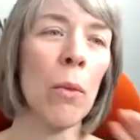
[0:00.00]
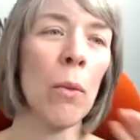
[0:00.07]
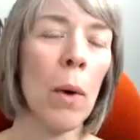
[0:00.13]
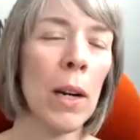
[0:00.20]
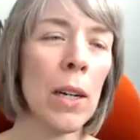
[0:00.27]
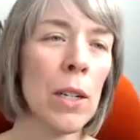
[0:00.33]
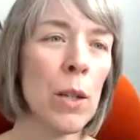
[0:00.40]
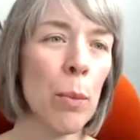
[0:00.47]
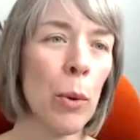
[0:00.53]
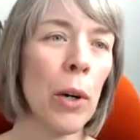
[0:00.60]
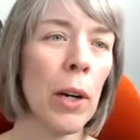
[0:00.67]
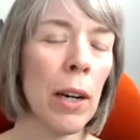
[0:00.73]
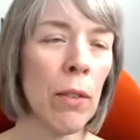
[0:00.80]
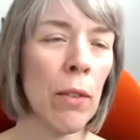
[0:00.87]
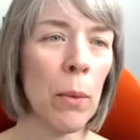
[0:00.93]
want to support
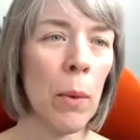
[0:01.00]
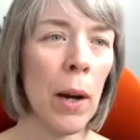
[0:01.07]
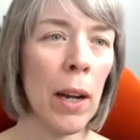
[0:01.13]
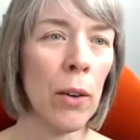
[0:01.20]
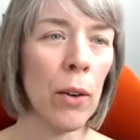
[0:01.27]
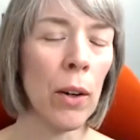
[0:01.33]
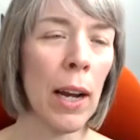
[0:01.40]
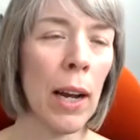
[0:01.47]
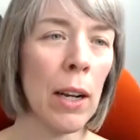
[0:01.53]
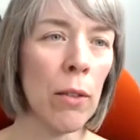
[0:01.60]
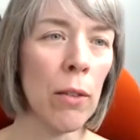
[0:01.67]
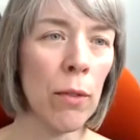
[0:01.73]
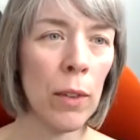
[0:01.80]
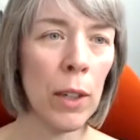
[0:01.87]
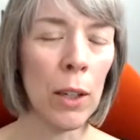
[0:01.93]
everyone or kind
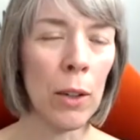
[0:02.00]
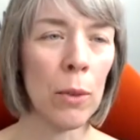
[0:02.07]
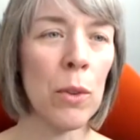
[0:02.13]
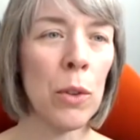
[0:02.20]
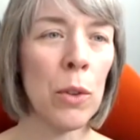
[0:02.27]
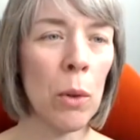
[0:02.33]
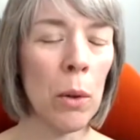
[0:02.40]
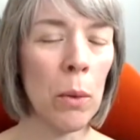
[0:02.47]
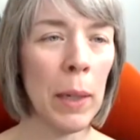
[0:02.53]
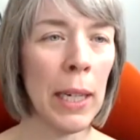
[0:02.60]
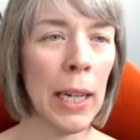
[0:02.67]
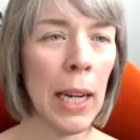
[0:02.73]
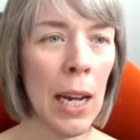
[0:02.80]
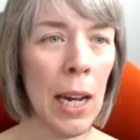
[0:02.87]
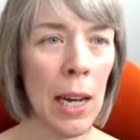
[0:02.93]
of you know do what we
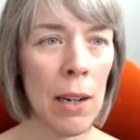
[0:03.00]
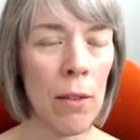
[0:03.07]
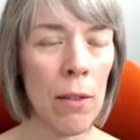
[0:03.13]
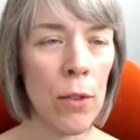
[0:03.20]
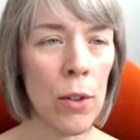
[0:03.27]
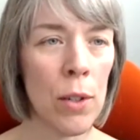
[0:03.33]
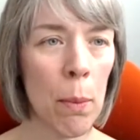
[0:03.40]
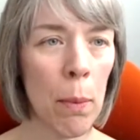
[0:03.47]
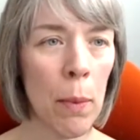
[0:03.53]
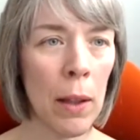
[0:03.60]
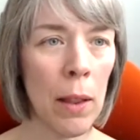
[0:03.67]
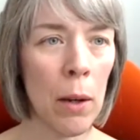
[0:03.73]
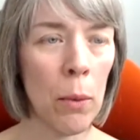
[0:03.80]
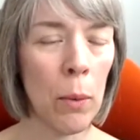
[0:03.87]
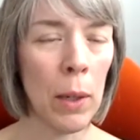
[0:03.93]
can for something
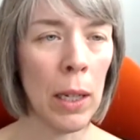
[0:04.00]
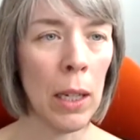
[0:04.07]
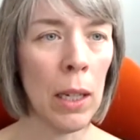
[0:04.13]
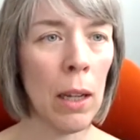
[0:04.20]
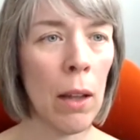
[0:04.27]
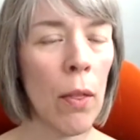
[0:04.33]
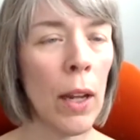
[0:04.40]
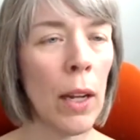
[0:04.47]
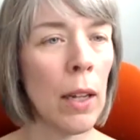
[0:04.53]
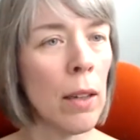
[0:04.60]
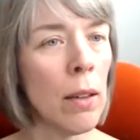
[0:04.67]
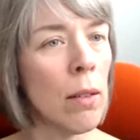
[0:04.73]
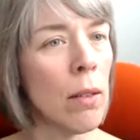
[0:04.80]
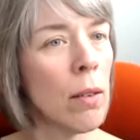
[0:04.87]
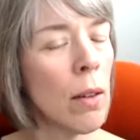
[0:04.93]
that we think
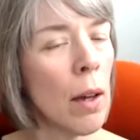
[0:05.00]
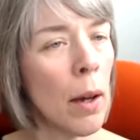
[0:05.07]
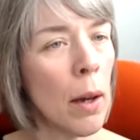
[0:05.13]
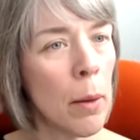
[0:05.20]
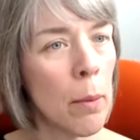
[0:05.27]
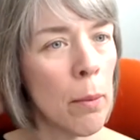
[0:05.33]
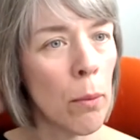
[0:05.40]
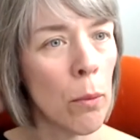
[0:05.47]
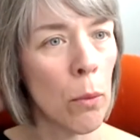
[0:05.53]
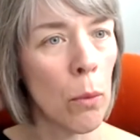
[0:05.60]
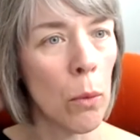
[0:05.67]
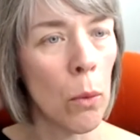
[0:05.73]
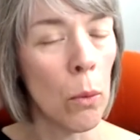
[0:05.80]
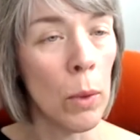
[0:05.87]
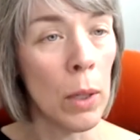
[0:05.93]
is um,
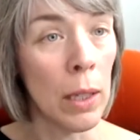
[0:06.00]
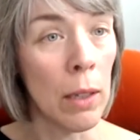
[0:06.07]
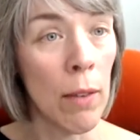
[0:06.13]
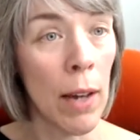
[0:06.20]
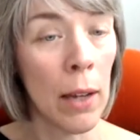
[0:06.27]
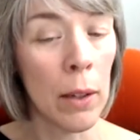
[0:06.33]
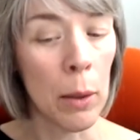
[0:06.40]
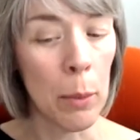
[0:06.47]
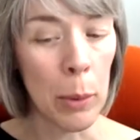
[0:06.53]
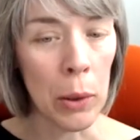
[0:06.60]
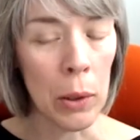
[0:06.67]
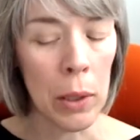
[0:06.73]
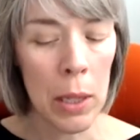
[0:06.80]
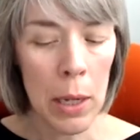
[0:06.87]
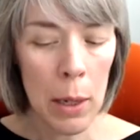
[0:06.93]
really
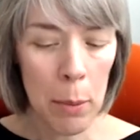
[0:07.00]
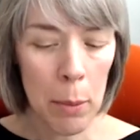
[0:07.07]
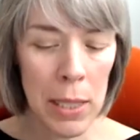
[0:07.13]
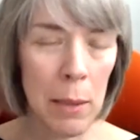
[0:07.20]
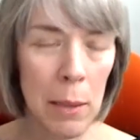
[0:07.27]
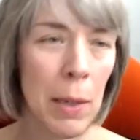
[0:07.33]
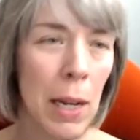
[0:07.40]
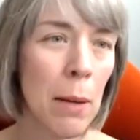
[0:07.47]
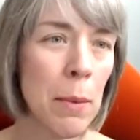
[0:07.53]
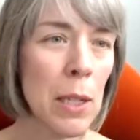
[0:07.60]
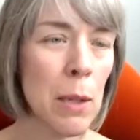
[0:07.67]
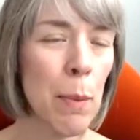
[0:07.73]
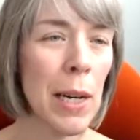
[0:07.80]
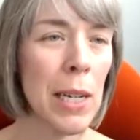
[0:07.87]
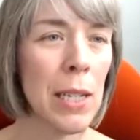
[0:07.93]
valuable but sometimes it's
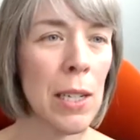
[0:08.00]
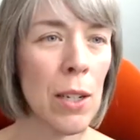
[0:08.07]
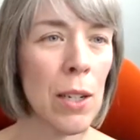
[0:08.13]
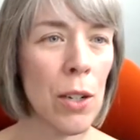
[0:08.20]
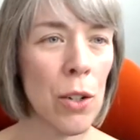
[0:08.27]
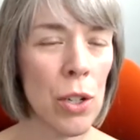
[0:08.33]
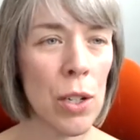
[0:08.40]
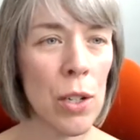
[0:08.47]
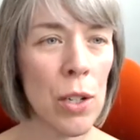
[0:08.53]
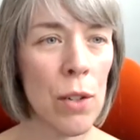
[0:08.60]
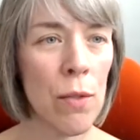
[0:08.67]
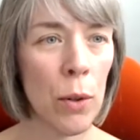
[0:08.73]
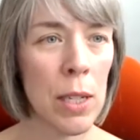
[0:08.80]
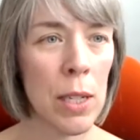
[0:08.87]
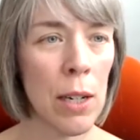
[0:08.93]
best to just
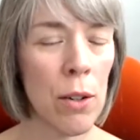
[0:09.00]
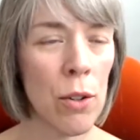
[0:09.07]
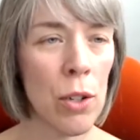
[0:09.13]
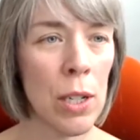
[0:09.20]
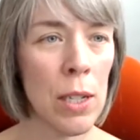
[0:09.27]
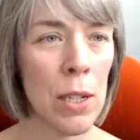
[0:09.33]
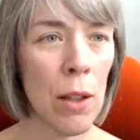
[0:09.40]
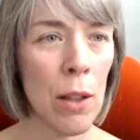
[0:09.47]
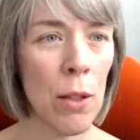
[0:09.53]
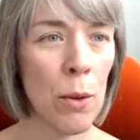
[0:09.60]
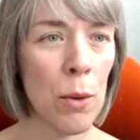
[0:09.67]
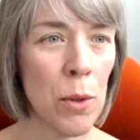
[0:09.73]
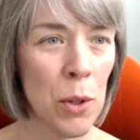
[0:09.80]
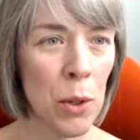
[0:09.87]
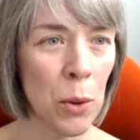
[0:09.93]
focus energies on
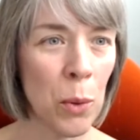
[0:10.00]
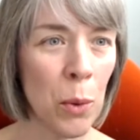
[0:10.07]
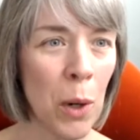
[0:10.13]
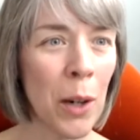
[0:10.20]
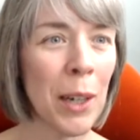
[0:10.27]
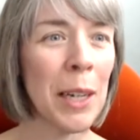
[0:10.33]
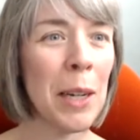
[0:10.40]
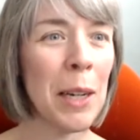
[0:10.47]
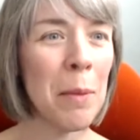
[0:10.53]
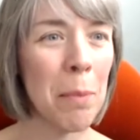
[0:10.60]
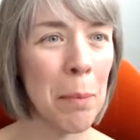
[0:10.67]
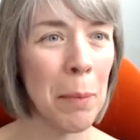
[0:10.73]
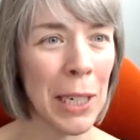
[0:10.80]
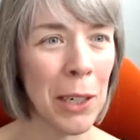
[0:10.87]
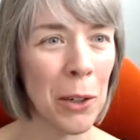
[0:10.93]
those who are going to
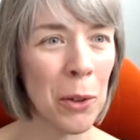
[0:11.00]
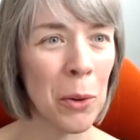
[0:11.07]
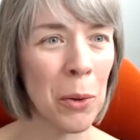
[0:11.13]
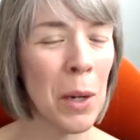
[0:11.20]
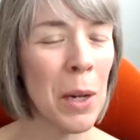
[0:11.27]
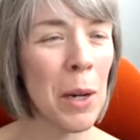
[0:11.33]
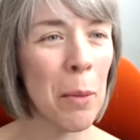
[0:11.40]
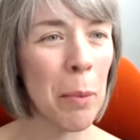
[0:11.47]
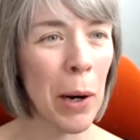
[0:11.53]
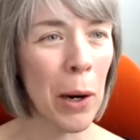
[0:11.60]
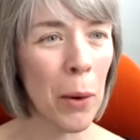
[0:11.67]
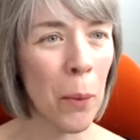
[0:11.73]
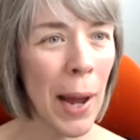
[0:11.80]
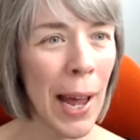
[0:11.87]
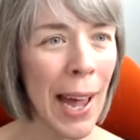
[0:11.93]
meet you
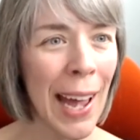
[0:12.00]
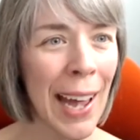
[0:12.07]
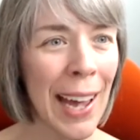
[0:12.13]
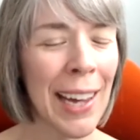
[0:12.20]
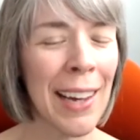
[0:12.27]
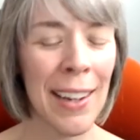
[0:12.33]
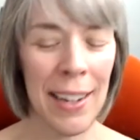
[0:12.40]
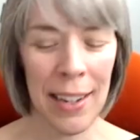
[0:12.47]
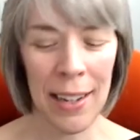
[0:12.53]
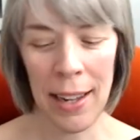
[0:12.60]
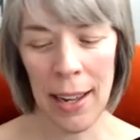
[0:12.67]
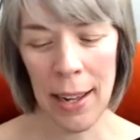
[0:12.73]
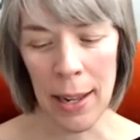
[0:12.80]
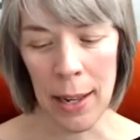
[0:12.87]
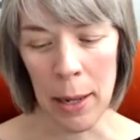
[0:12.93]
part way
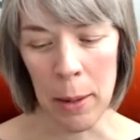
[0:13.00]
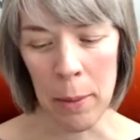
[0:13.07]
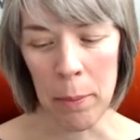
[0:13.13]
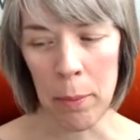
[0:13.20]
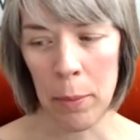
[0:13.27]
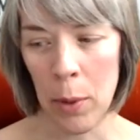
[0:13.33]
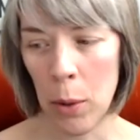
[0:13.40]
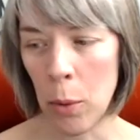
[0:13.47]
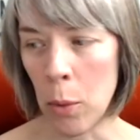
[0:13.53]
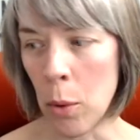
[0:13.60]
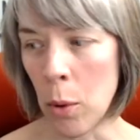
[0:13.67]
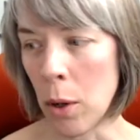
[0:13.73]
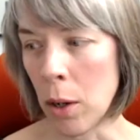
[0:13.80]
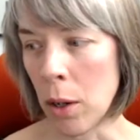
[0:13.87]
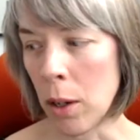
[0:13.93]
um,
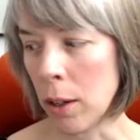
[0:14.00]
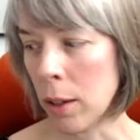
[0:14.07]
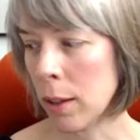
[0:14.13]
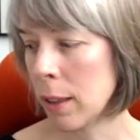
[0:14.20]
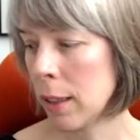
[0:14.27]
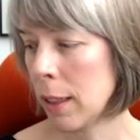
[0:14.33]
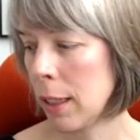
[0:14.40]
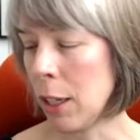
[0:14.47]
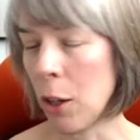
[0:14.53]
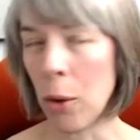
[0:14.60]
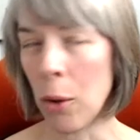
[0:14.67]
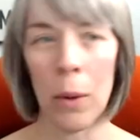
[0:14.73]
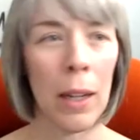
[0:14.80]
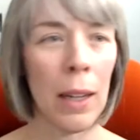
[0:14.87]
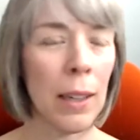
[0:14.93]
or, you
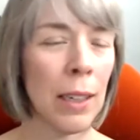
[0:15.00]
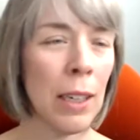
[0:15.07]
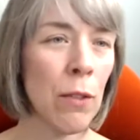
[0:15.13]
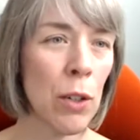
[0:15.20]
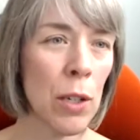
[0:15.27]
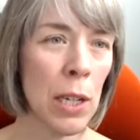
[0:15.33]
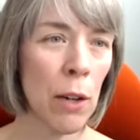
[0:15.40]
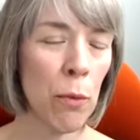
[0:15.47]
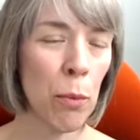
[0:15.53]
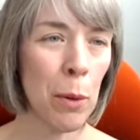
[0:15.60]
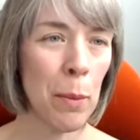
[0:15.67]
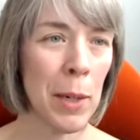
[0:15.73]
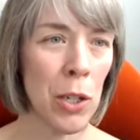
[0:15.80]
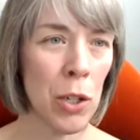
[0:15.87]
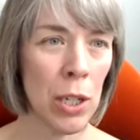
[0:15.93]
know, give yourself
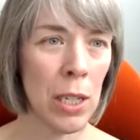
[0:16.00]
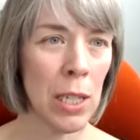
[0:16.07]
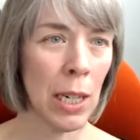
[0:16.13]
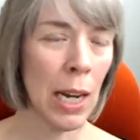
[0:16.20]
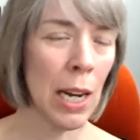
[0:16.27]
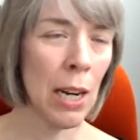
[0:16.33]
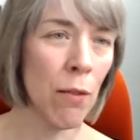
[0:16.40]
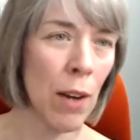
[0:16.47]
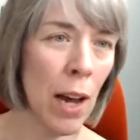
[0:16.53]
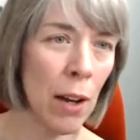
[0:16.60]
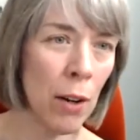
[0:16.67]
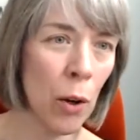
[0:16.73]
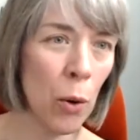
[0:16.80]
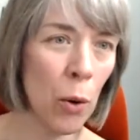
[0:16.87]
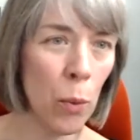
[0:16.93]
permission to kind of not
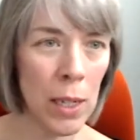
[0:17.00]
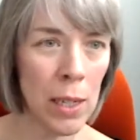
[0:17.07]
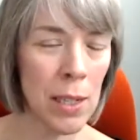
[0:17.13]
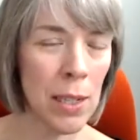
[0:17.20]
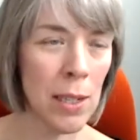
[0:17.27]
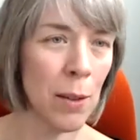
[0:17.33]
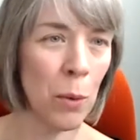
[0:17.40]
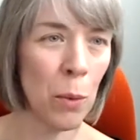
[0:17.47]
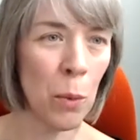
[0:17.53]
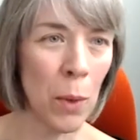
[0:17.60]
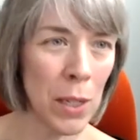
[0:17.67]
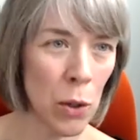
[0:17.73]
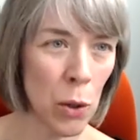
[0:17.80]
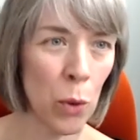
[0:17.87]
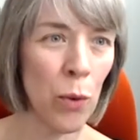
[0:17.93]
know what's,
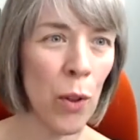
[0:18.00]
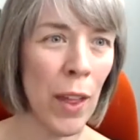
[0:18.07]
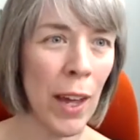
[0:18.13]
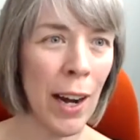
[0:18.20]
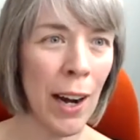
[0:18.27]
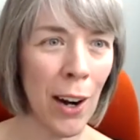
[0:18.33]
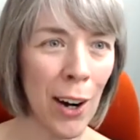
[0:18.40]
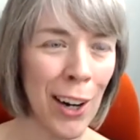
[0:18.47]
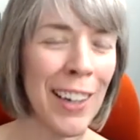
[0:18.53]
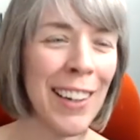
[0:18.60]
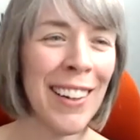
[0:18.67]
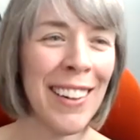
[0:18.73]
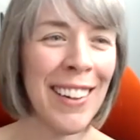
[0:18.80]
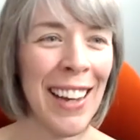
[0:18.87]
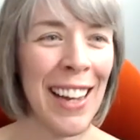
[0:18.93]
what's over there
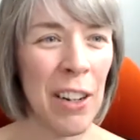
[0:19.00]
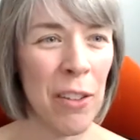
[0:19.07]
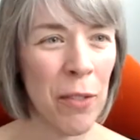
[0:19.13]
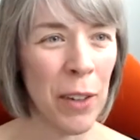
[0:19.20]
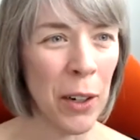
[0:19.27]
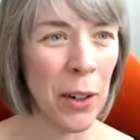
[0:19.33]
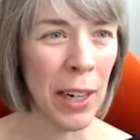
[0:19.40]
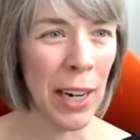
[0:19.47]
and figure it